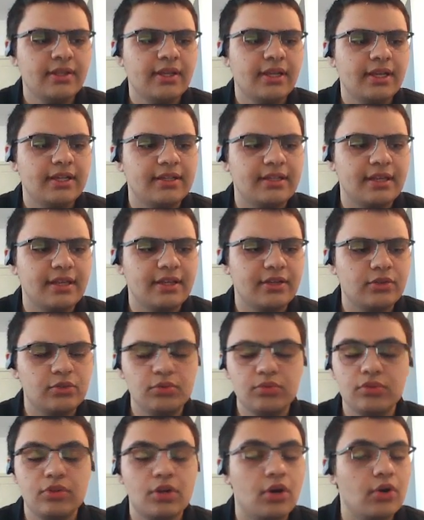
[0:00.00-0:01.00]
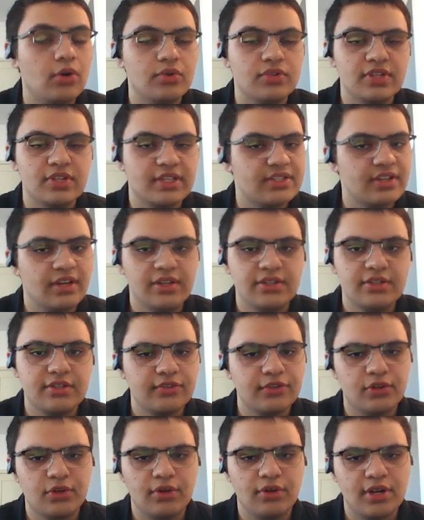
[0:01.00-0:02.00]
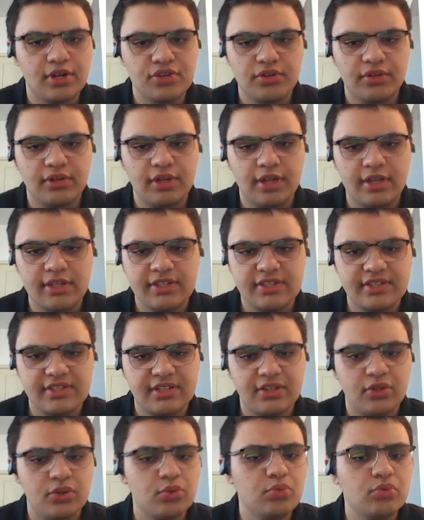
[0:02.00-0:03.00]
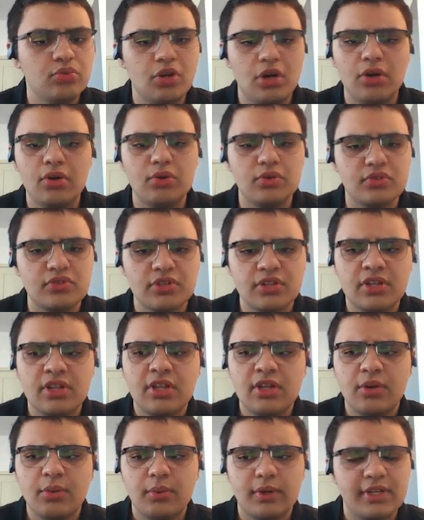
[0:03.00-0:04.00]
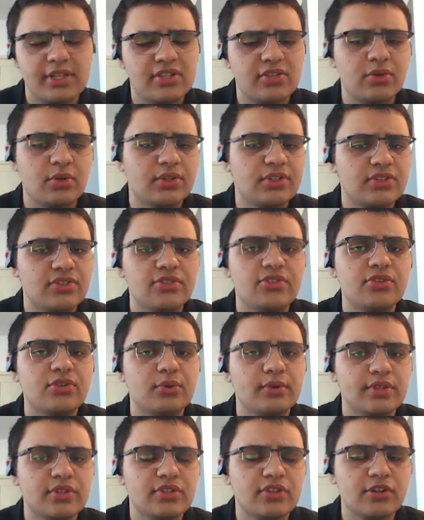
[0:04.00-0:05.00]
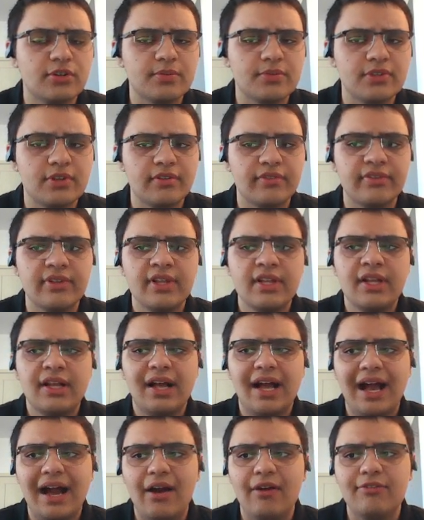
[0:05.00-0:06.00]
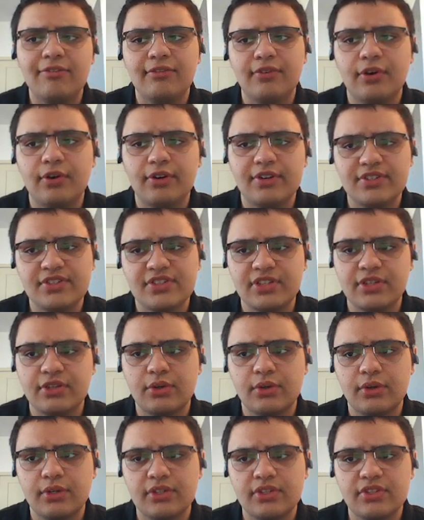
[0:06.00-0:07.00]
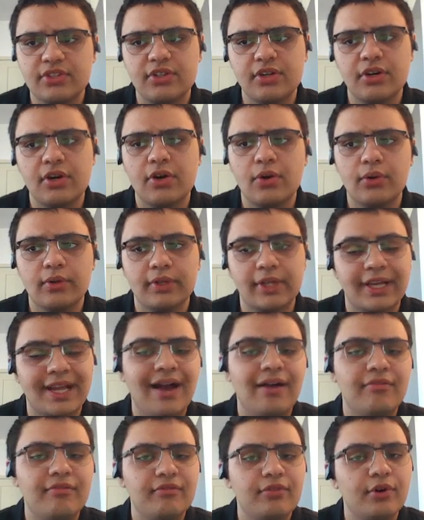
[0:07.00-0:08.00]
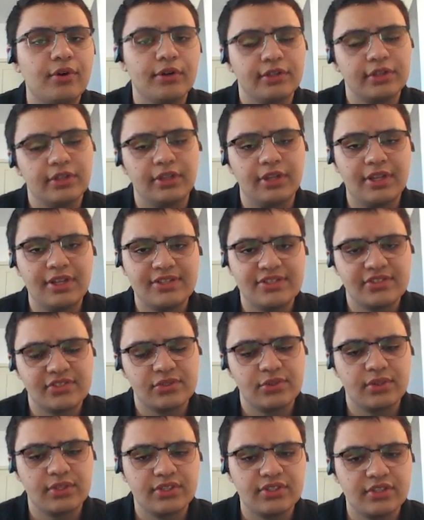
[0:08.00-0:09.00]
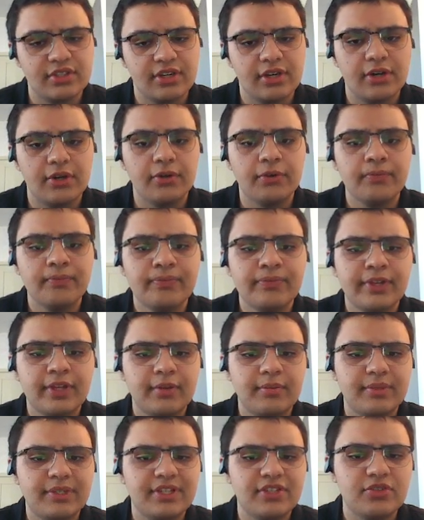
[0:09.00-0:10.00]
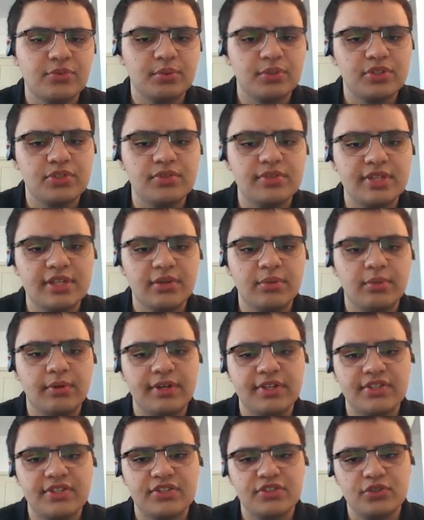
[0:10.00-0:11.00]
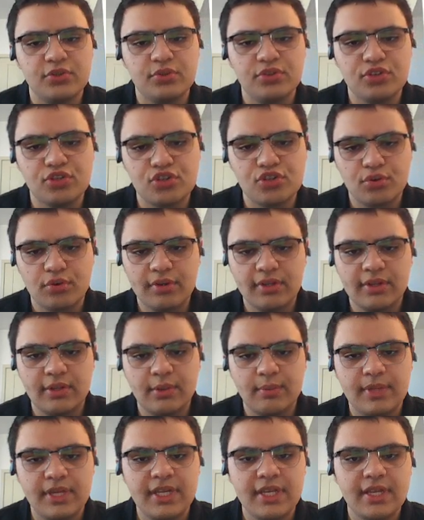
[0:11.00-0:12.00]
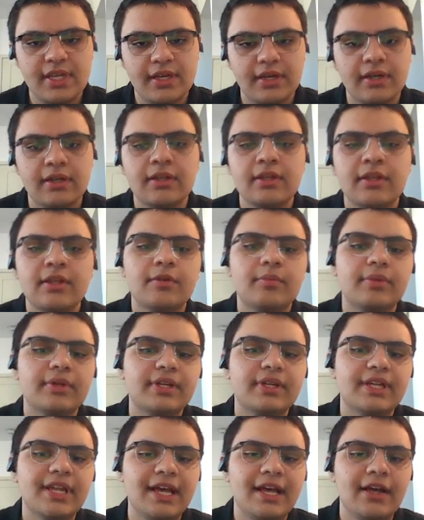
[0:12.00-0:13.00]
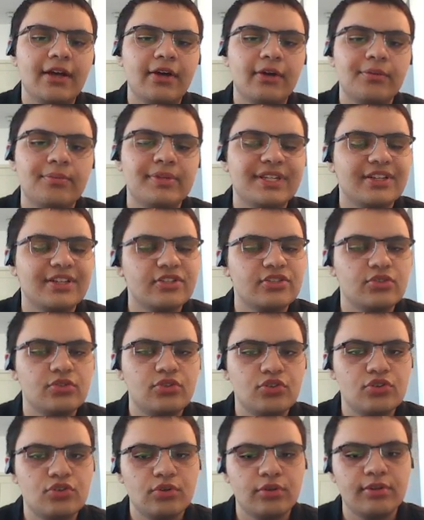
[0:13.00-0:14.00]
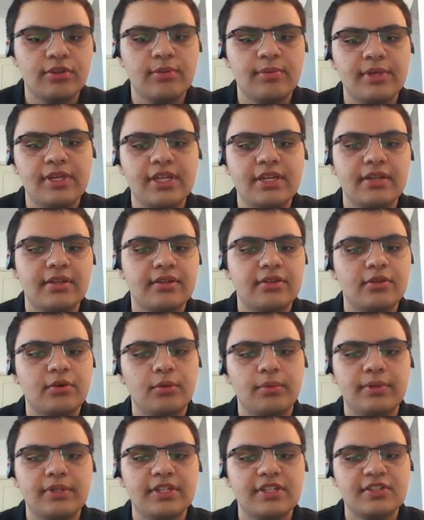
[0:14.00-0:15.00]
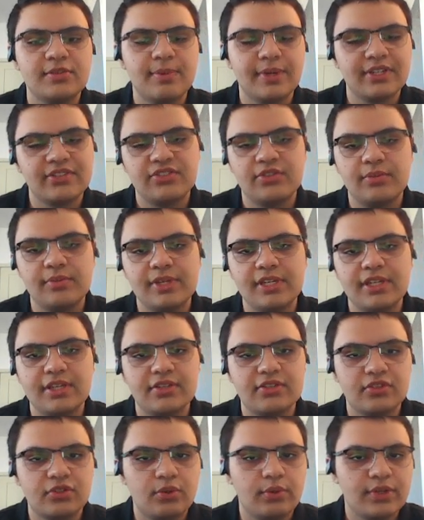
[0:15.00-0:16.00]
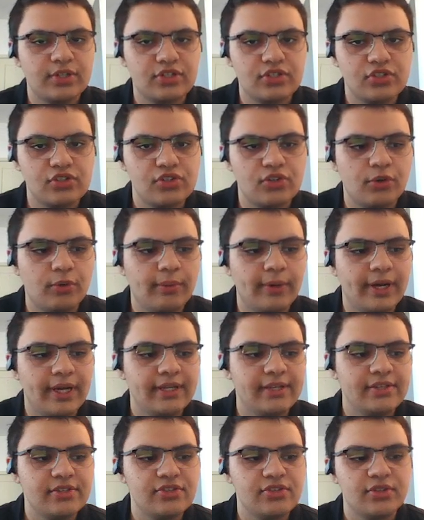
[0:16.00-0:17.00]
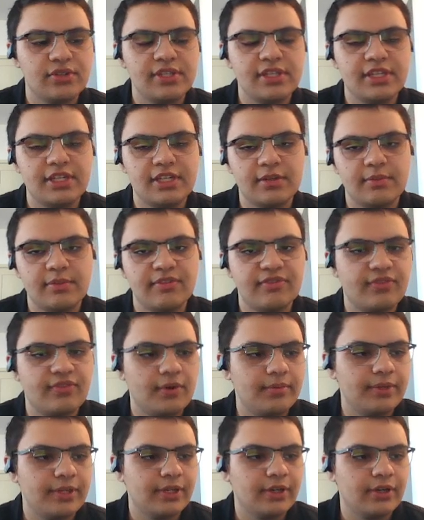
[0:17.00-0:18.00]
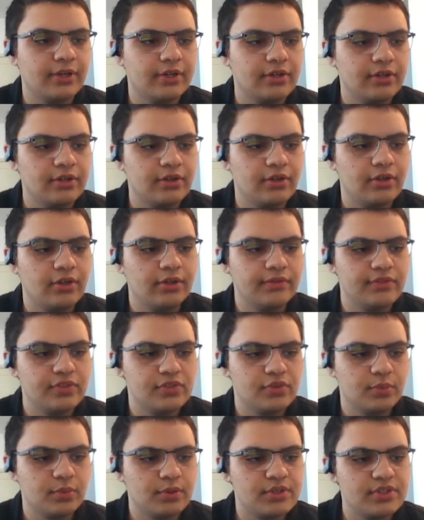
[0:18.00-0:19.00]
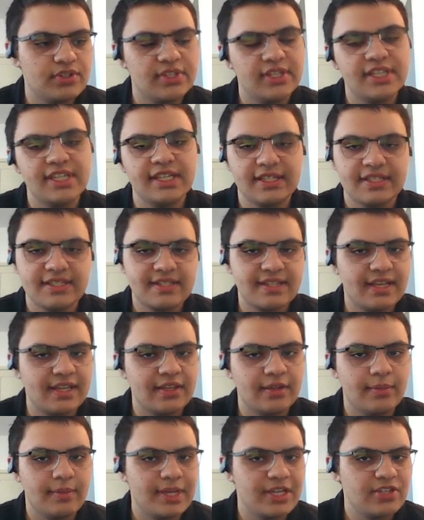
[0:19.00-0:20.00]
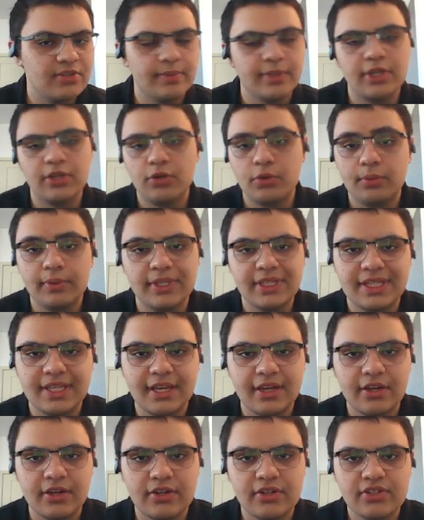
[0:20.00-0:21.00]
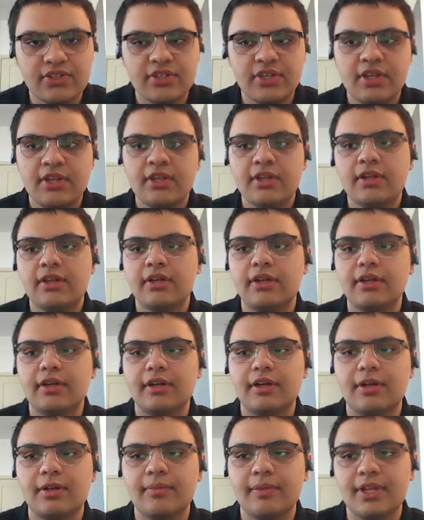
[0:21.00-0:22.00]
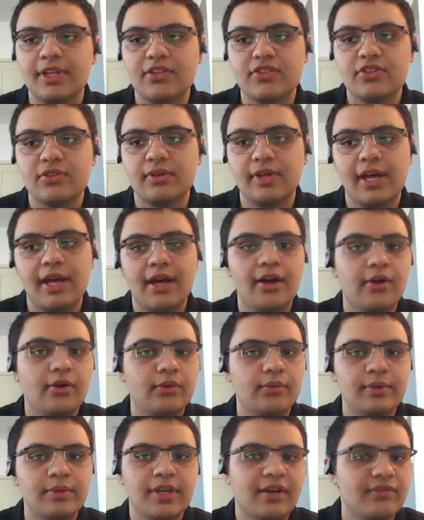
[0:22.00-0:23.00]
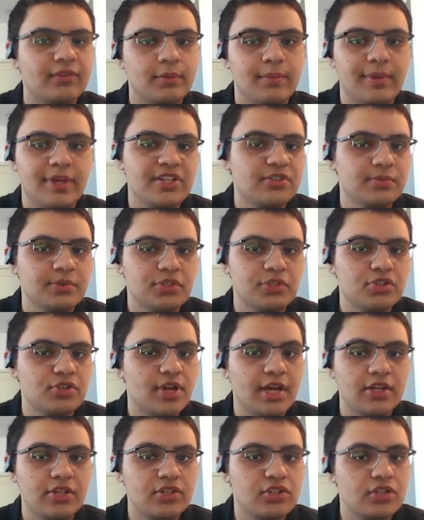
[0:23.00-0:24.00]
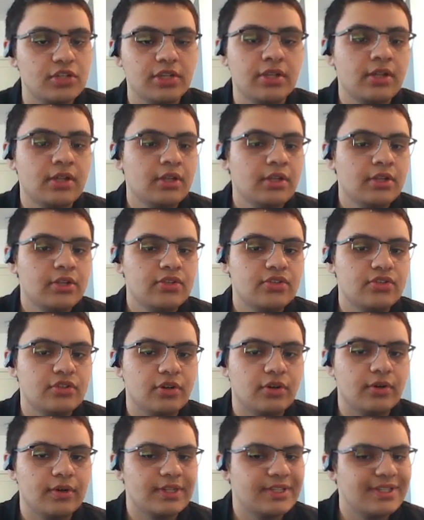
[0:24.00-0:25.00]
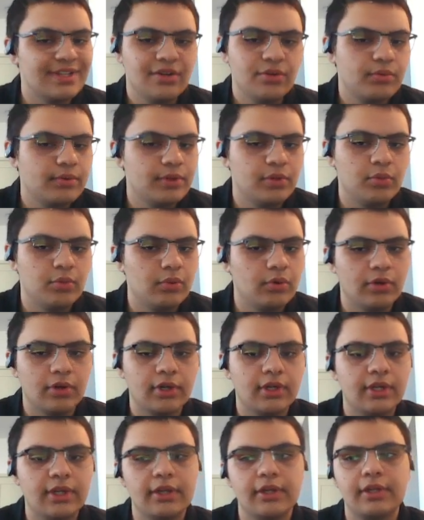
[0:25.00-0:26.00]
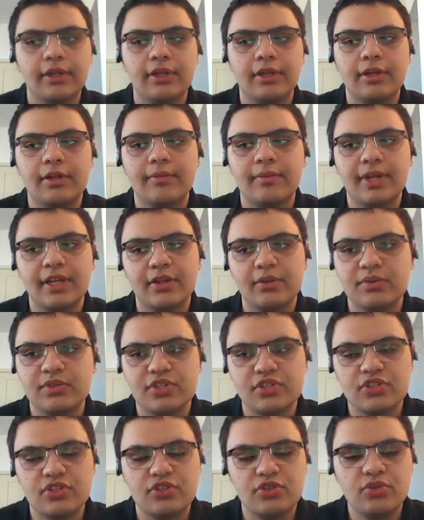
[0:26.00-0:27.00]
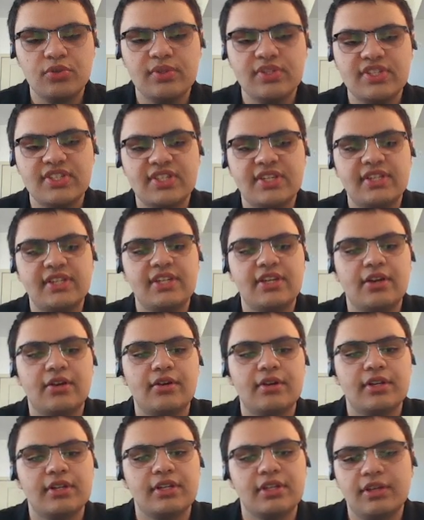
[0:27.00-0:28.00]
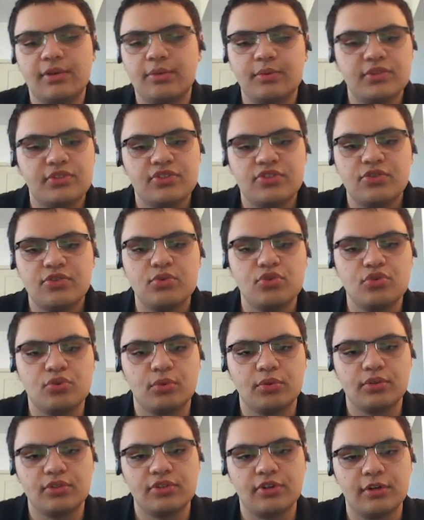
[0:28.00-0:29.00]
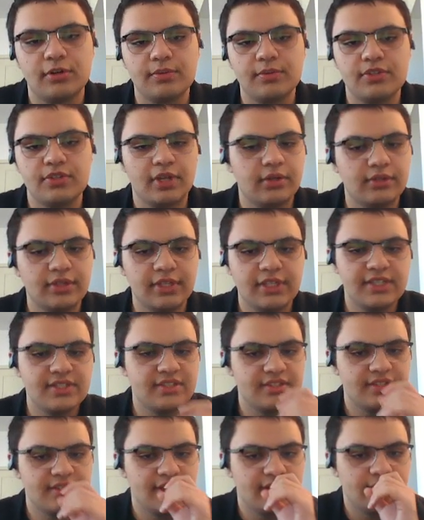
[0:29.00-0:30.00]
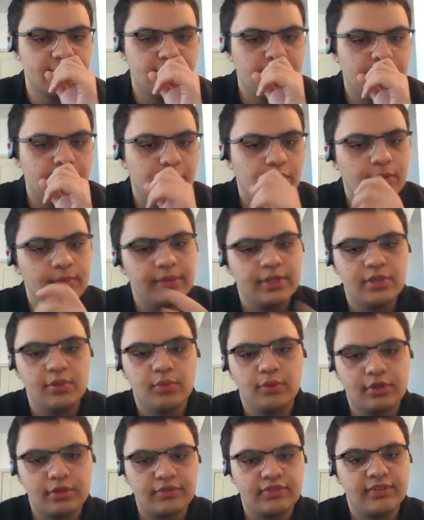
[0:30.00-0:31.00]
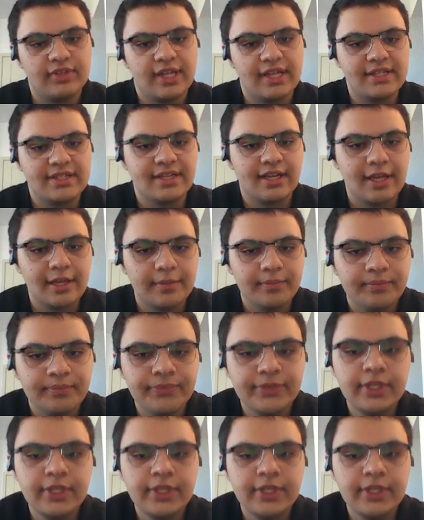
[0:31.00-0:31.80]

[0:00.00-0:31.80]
And then who knows, and tons of congressional losses, and who knows what it's going to do in terms of how far is it going to go? Like, how far are the losses going to go? Because what you did was, is you destroyed the media. But now, because you destroyed the media, nobody expects the media to question Joe Biden, so he can be fumbling on all of his words and he can stay in the basement and nobody cares. And so now we have the basement strategy. So it didn't really work. And it was just too incendiary and it was too short term. So I don't think he's successful anymore, but he worked for that time.